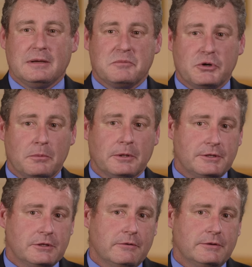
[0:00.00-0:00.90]
predominantly
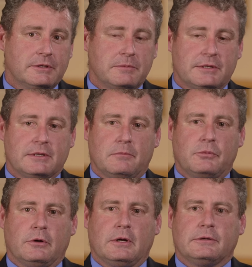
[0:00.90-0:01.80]
services, but some
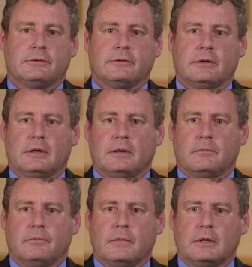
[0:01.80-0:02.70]
products
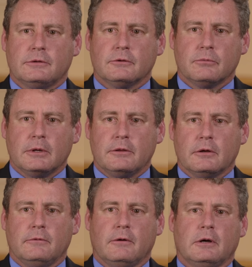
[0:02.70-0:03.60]
um, until
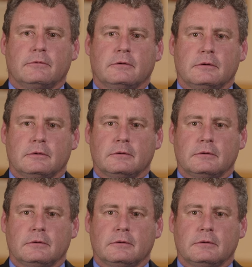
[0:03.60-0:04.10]
2035.